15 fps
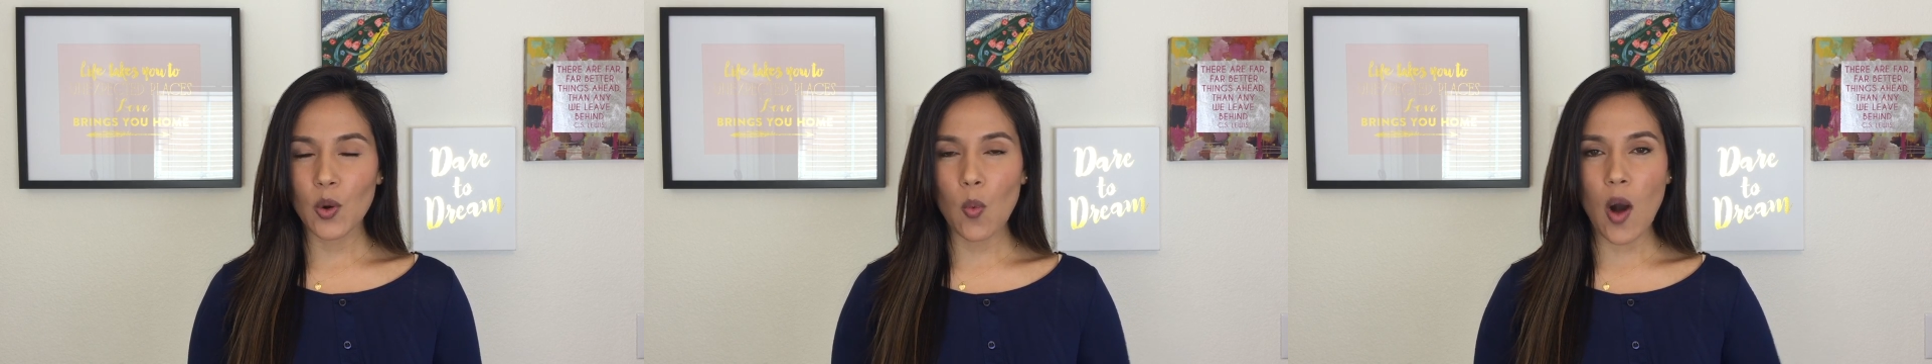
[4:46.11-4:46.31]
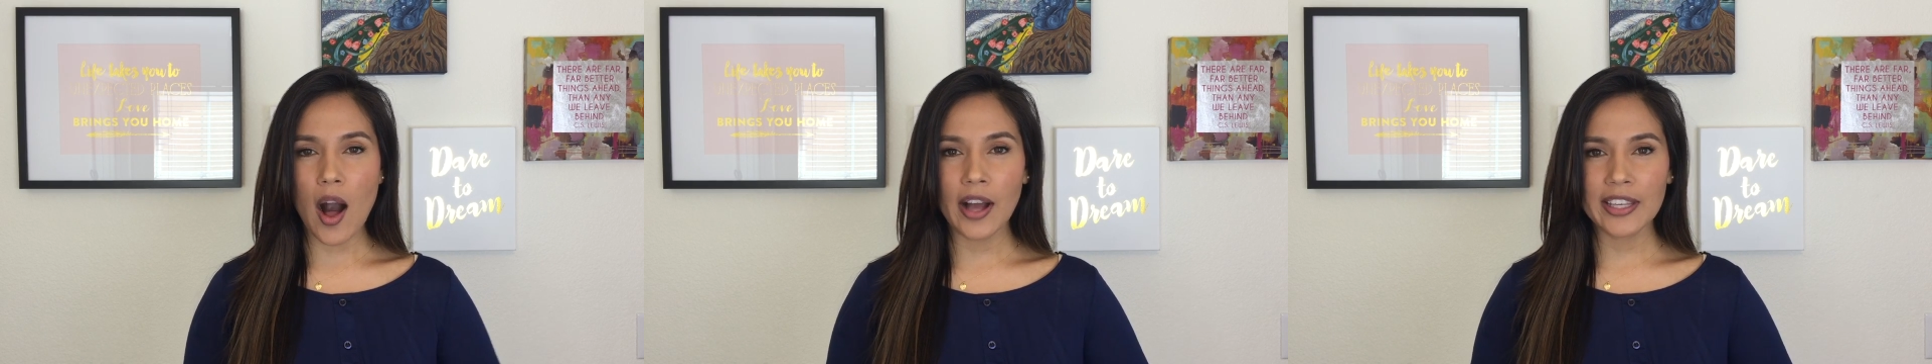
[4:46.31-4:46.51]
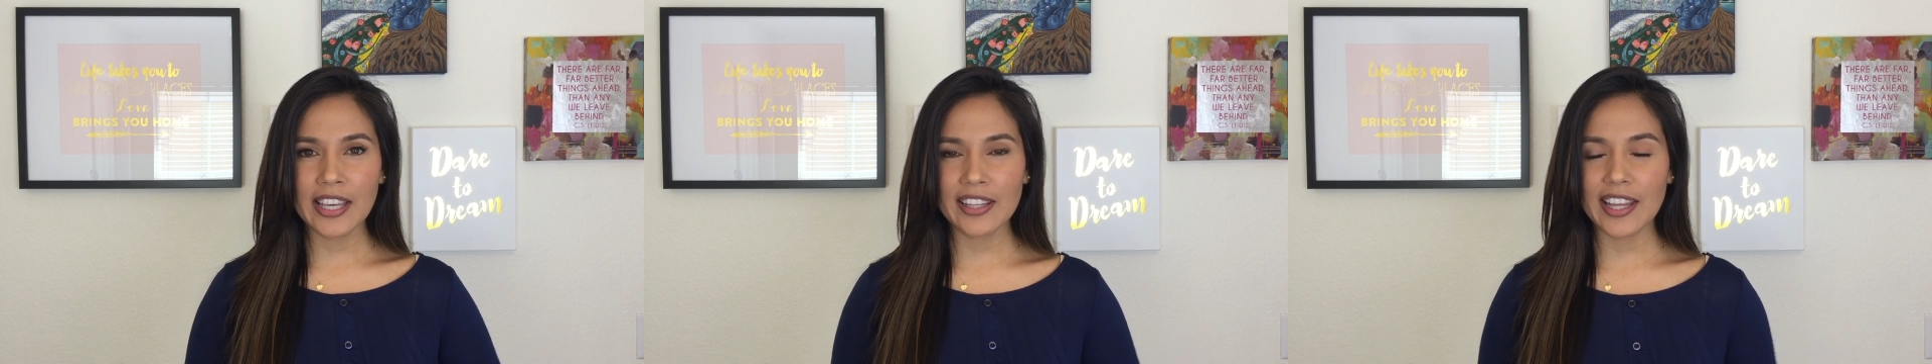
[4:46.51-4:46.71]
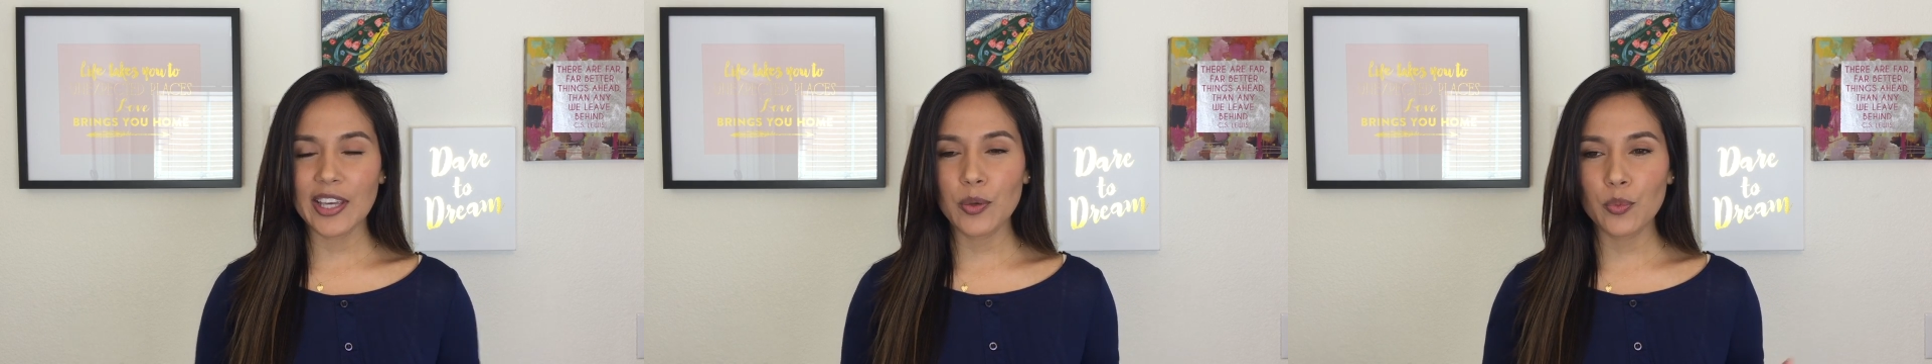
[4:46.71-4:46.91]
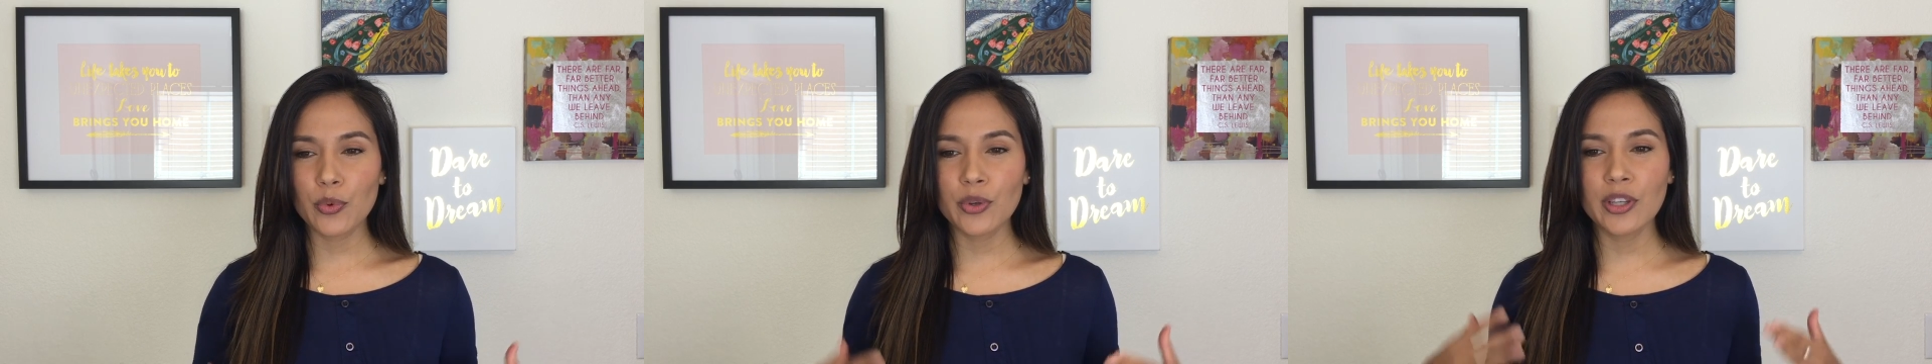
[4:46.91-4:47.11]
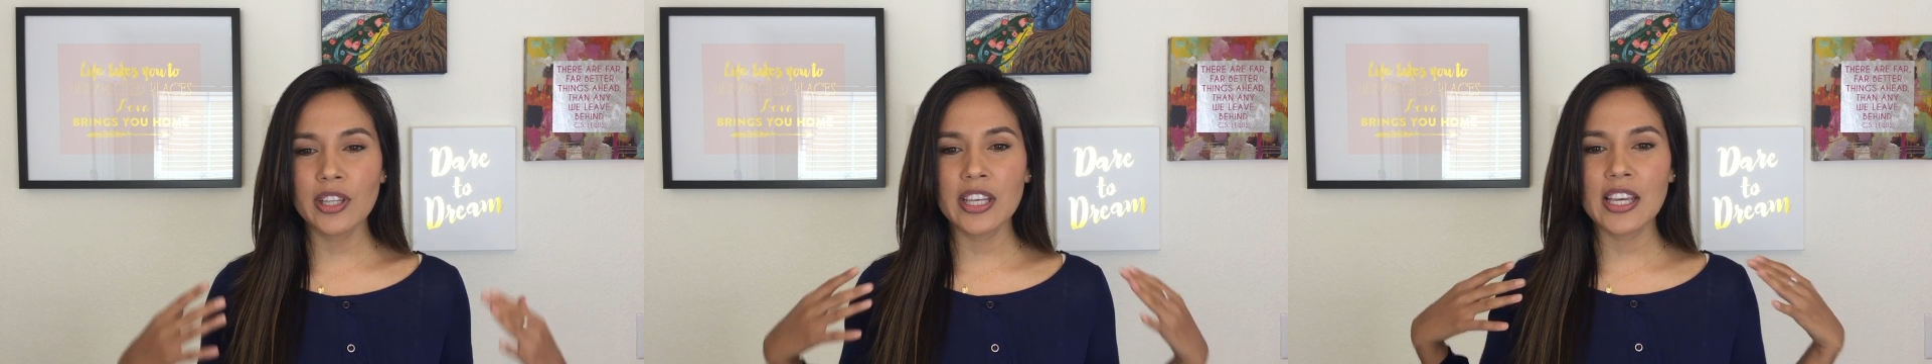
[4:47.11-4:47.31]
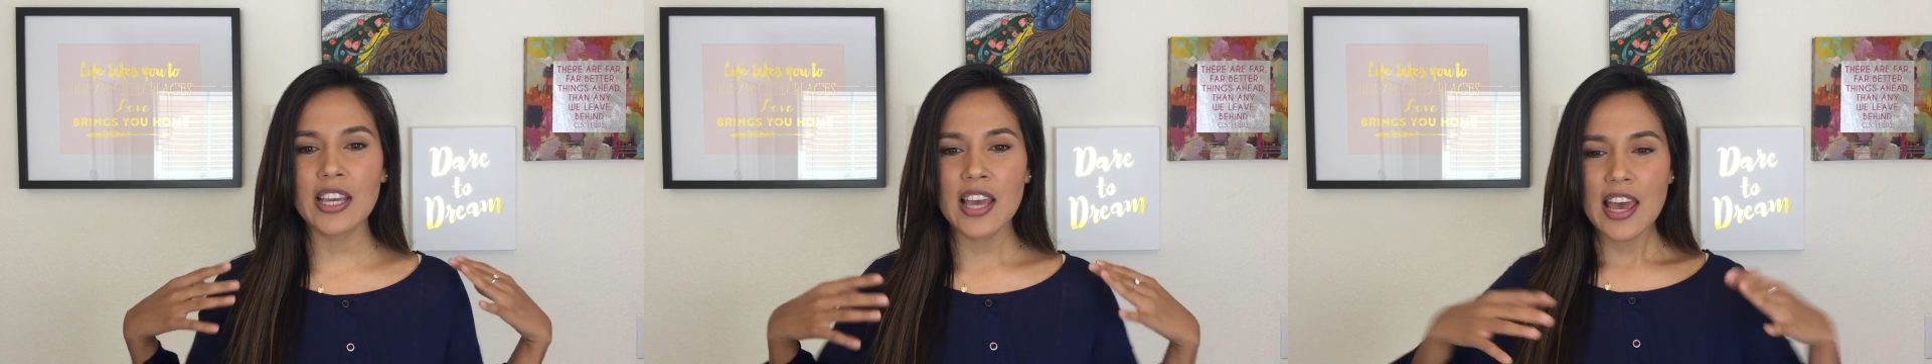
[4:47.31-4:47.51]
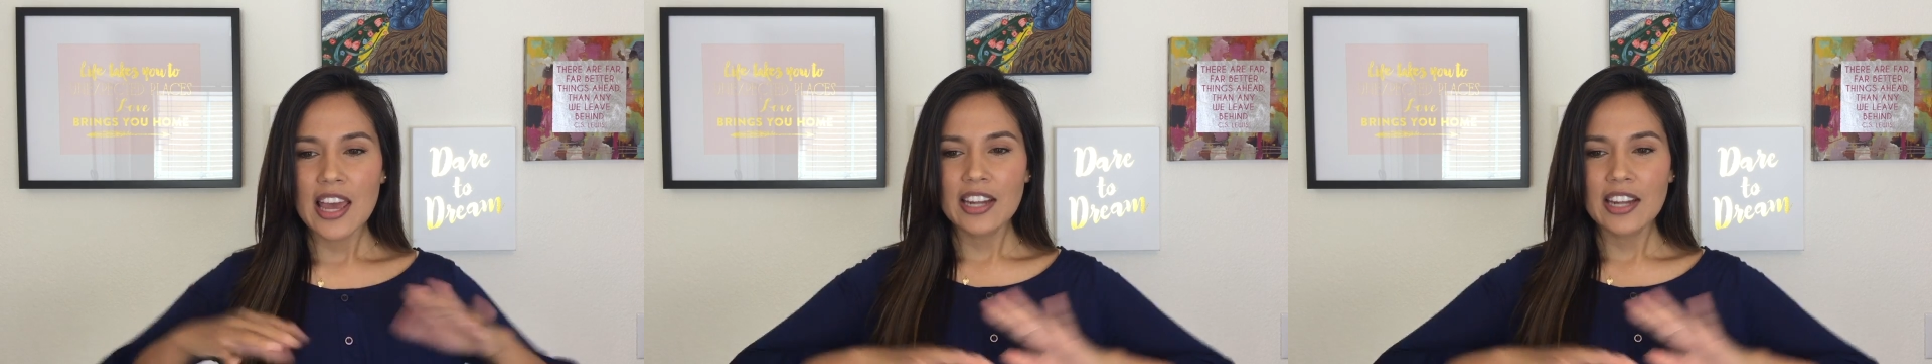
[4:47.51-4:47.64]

Walking, like really